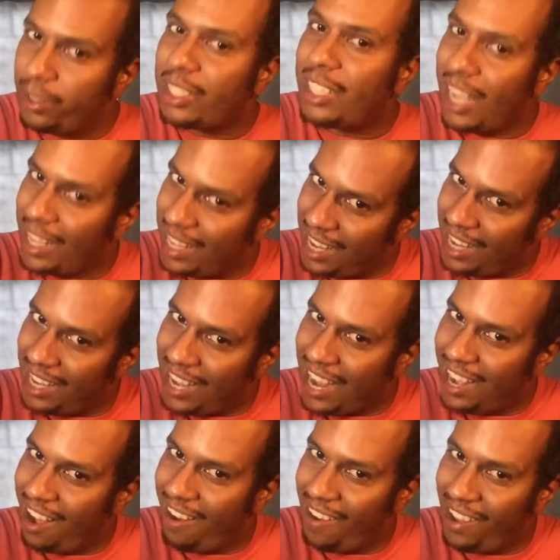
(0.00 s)
setting that
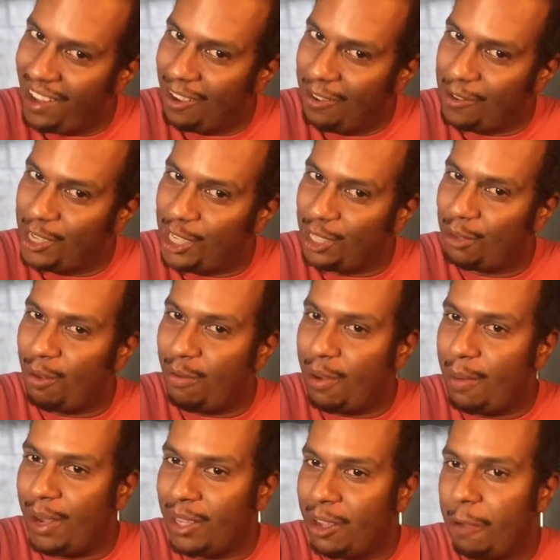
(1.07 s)
they're in, which is River
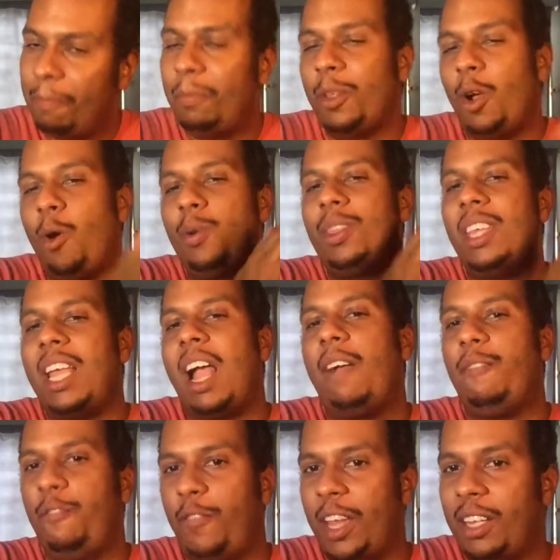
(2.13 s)
Bottom, how they
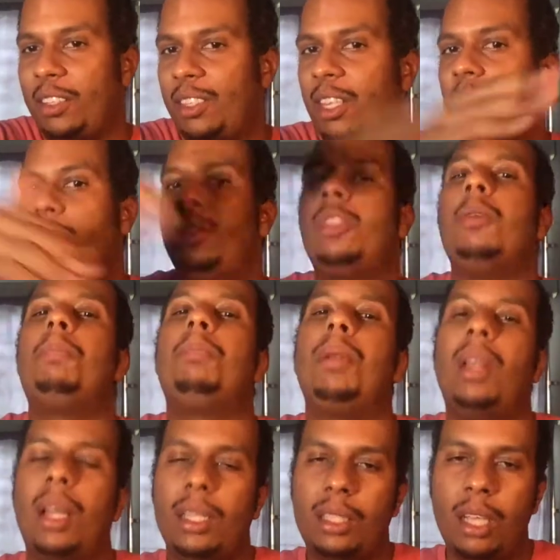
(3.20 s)
affect the
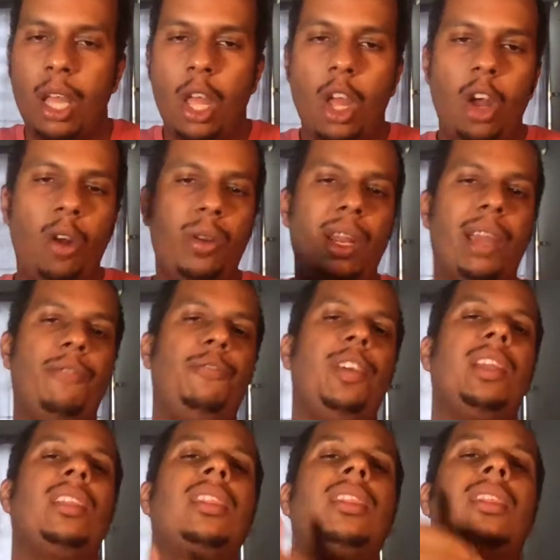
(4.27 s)
plot, how they
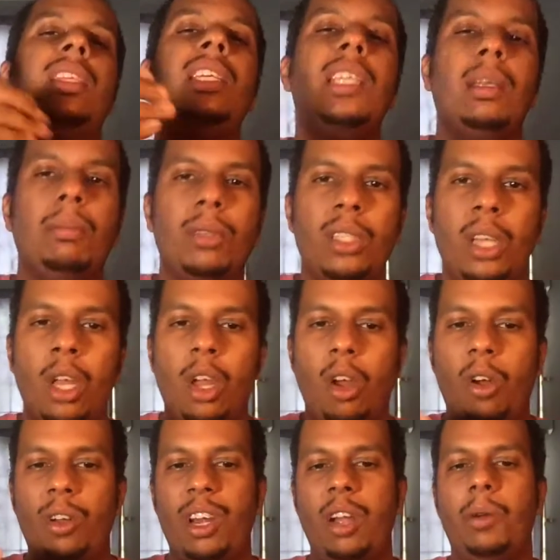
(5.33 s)
affect themes,
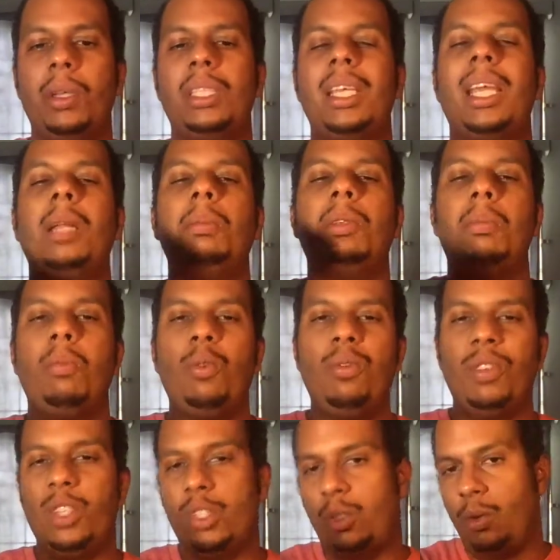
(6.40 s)
how they are going to help to move
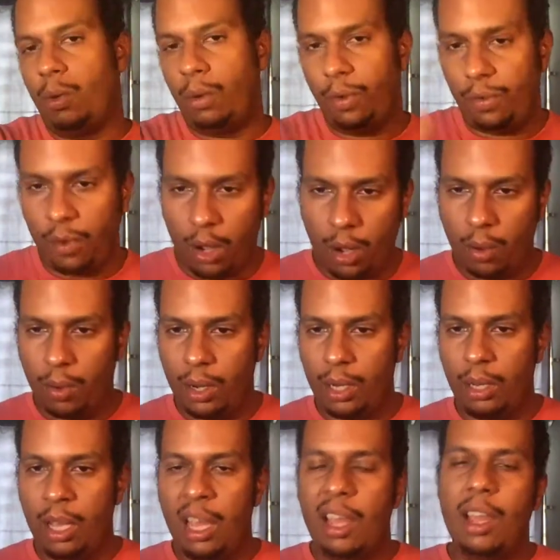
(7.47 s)
the story forward.
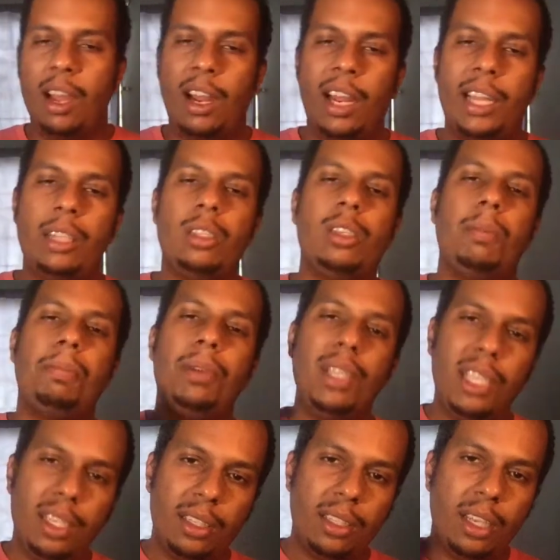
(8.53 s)
All right, so
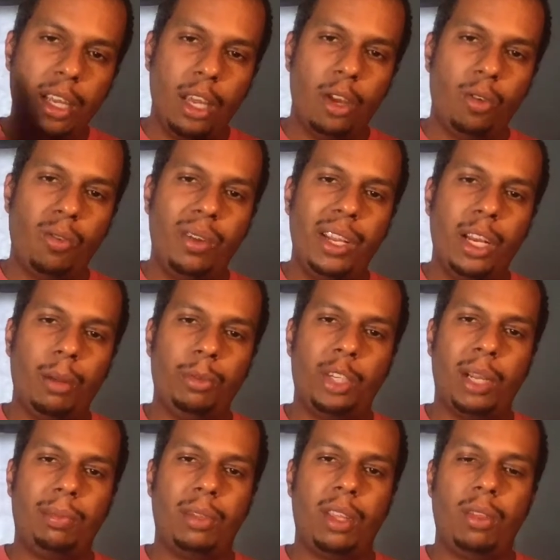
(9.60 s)
please read up
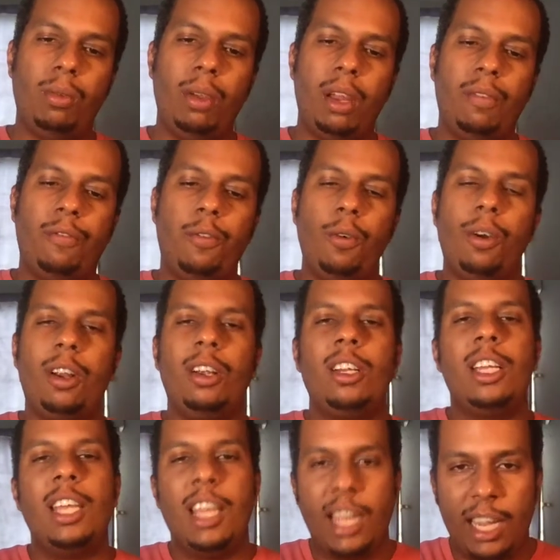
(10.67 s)
chapter 3 and 4
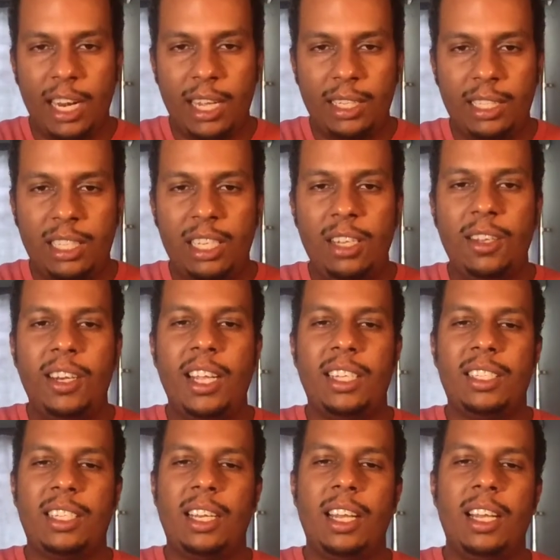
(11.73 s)
and I'll see you
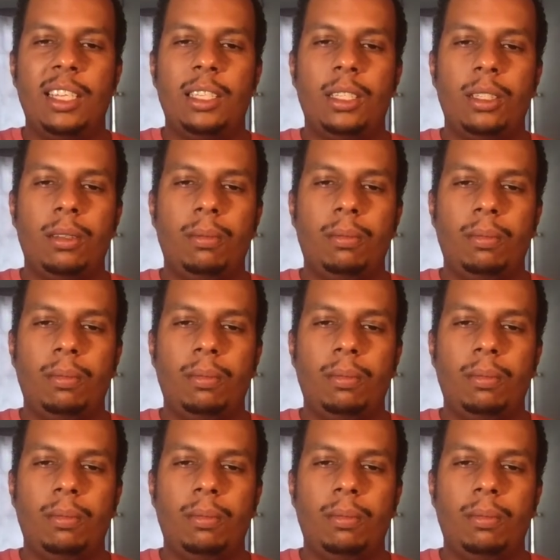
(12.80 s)
next class.